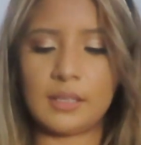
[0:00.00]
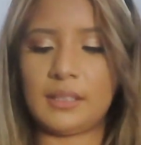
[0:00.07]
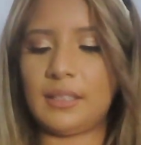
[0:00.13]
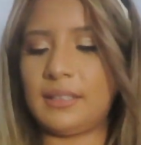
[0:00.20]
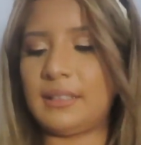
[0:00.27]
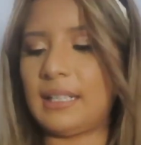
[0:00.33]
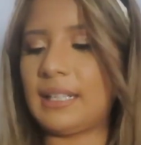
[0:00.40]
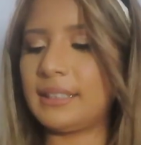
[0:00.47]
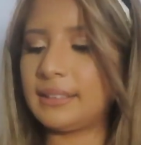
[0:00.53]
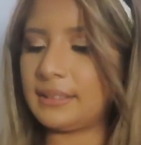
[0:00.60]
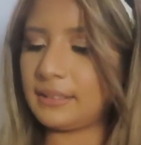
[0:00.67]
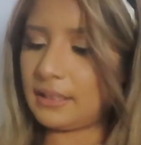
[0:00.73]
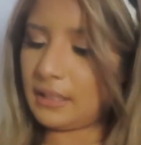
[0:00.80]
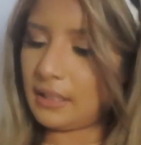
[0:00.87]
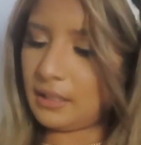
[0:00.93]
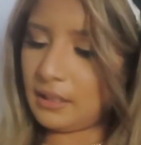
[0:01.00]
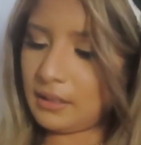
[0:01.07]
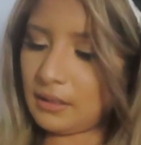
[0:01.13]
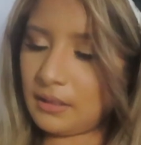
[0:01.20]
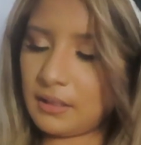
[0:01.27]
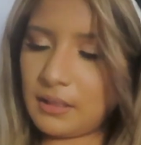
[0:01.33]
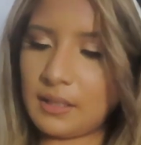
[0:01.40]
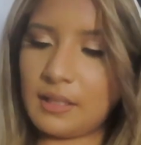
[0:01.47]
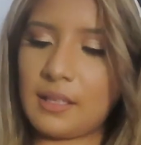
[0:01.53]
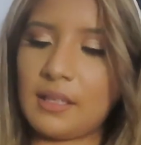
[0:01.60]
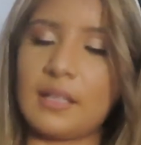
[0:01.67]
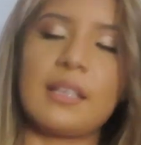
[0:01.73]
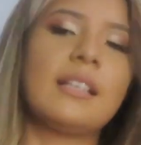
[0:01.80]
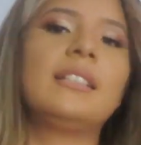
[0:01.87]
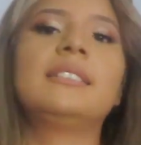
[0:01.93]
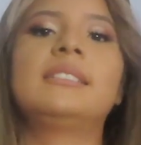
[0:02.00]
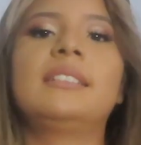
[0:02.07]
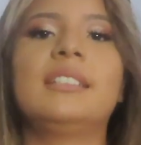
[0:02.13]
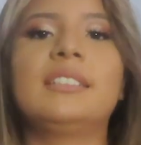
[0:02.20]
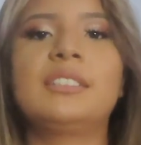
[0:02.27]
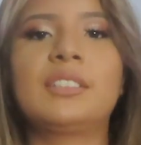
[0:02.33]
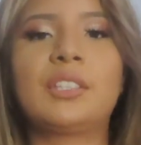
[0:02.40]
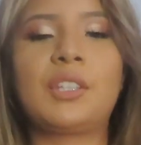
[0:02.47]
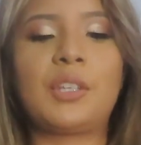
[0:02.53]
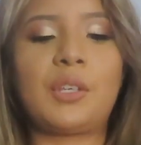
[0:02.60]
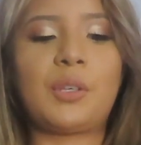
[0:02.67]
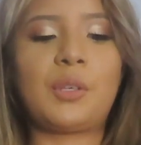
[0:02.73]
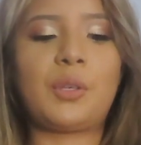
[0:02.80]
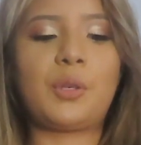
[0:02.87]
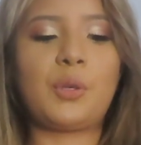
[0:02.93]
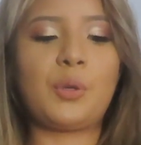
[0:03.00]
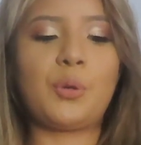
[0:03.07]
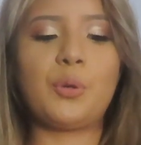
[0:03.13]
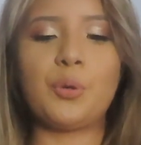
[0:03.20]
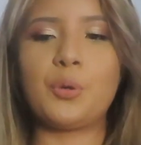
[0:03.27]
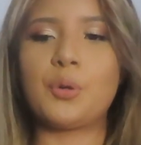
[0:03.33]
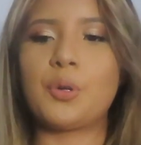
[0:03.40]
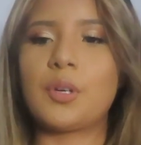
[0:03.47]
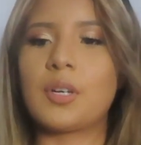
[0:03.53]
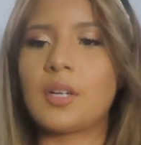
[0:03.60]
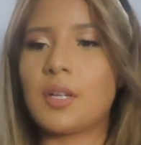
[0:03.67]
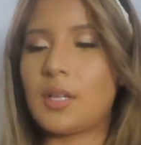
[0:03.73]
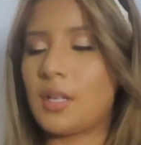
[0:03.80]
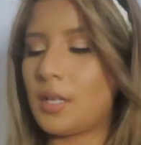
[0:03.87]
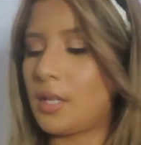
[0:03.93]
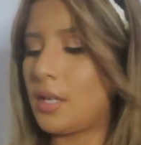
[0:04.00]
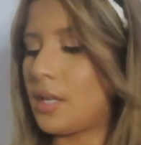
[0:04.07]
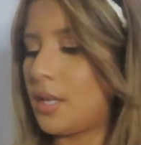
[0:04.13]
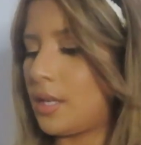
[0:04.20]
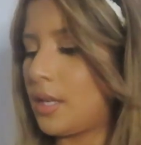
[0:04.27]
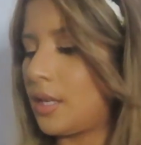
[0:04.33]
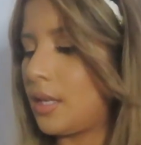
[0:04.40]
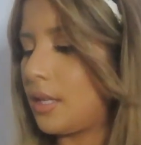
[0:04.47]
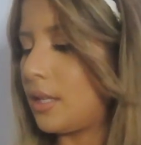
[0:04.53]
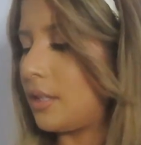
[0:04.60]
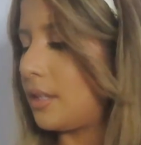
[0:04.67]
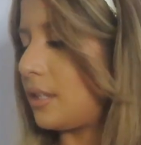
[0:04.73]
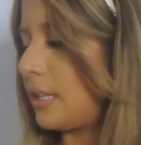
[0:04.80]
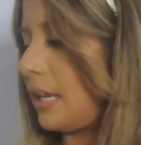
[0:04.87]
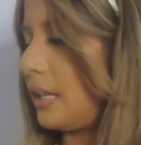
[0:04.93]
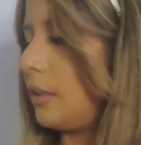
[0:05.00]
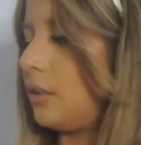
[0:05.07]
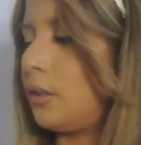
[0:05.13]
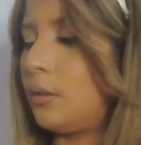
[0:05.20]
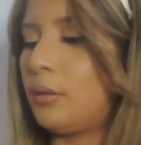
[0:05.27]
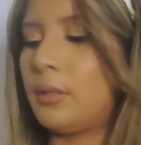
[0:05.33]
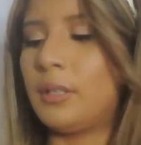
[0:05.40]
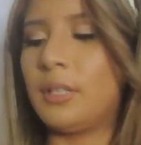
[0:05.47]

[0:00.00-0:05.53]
The next thing is this cute yellow